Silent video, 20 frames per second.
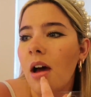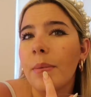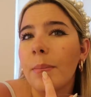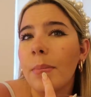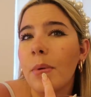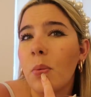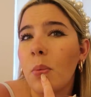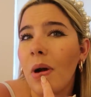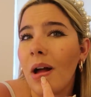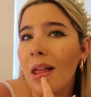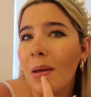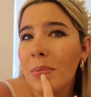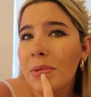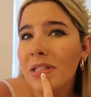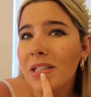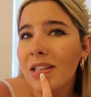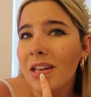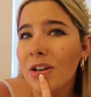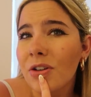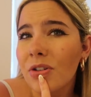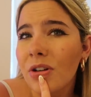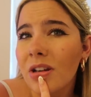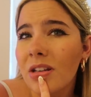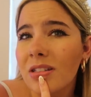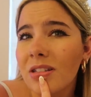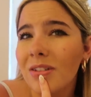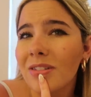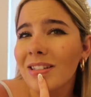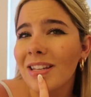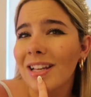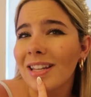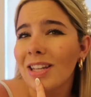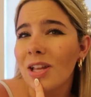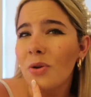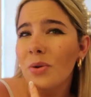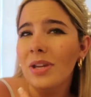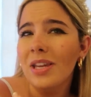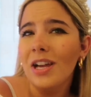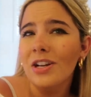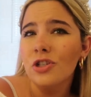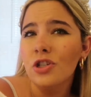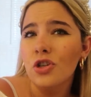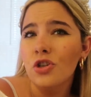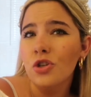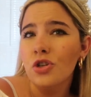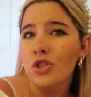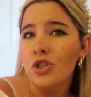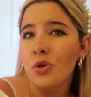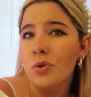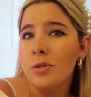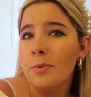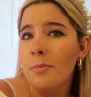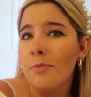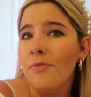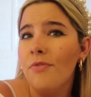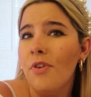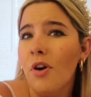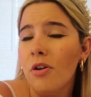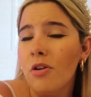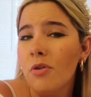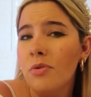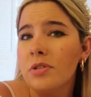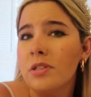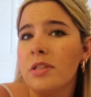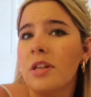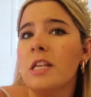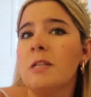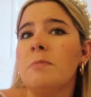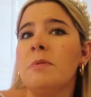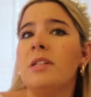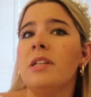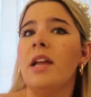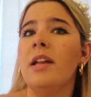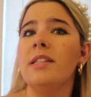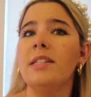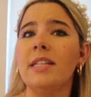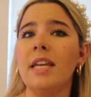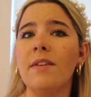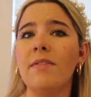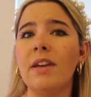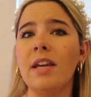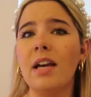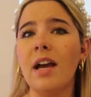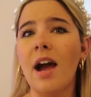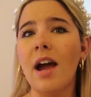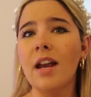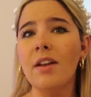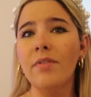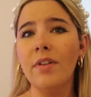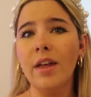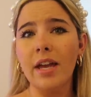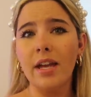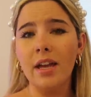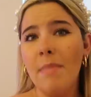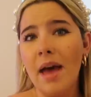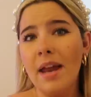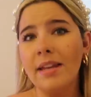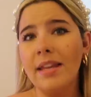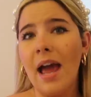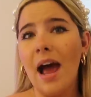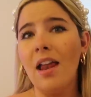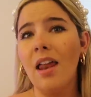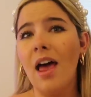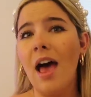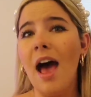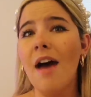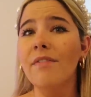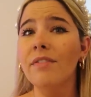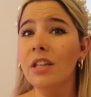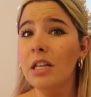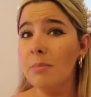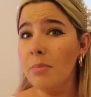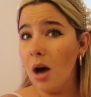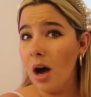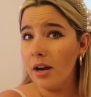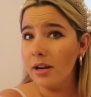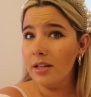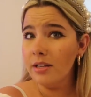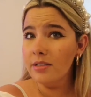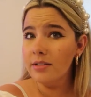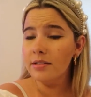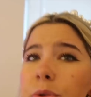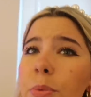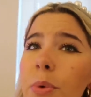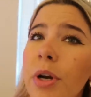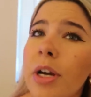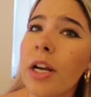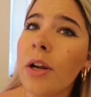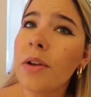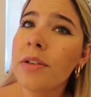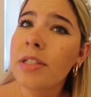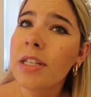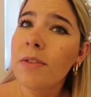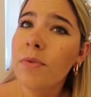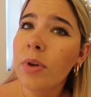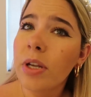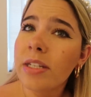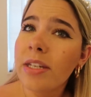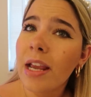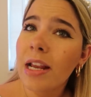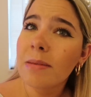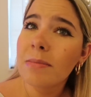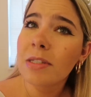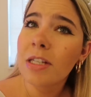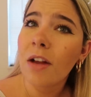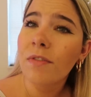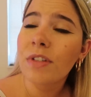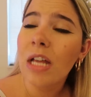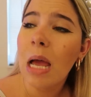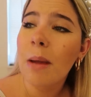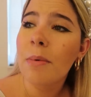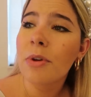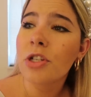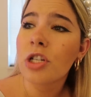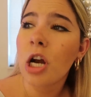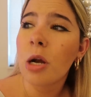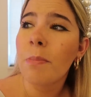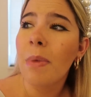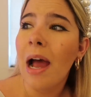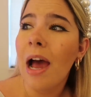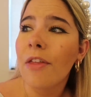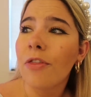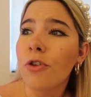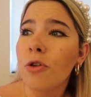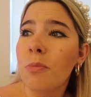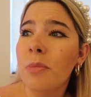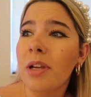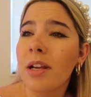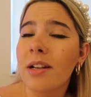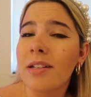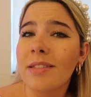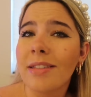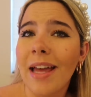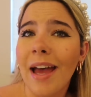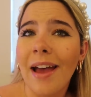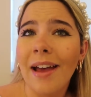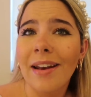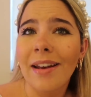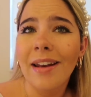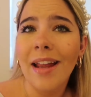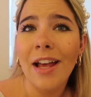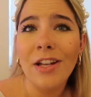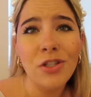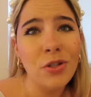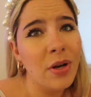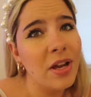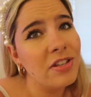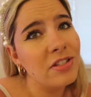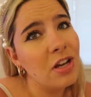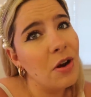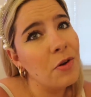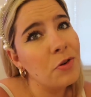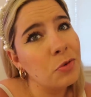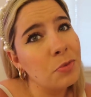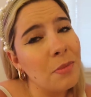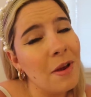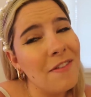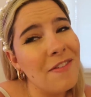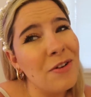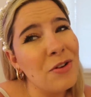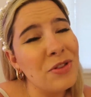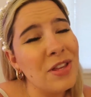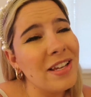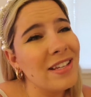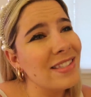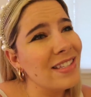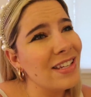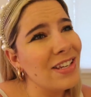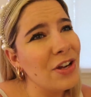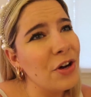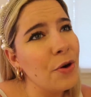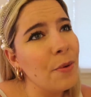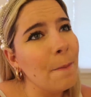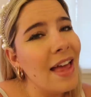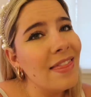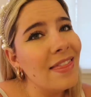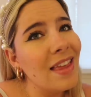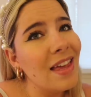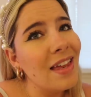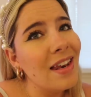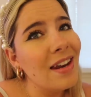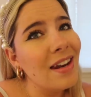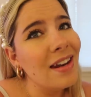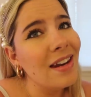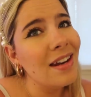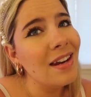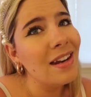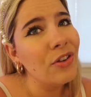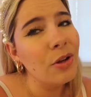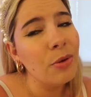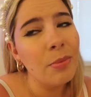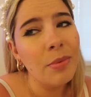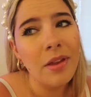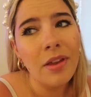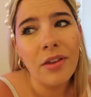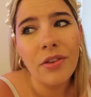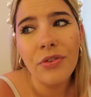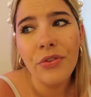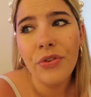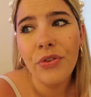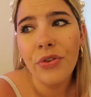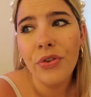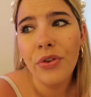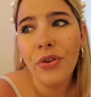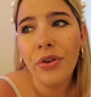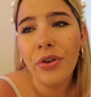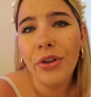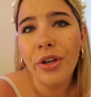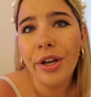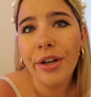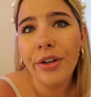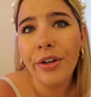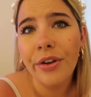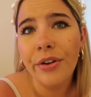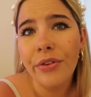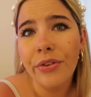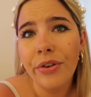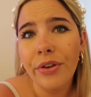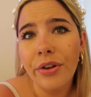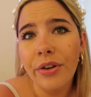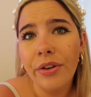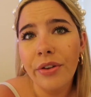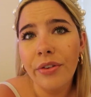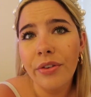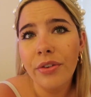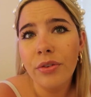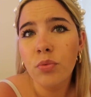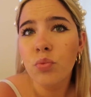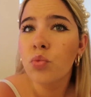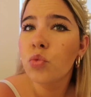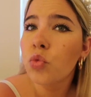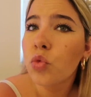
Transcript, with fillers: But while I was getting dressed, I was like, low-key, I should just shoot some photos in this because it's giving kind of like Met Gala heavenly body. So we're gonna go see if we can take some self-timers in our bathroom because that, as you guys know, is one of my favorite things to do. And then film this TikTok series.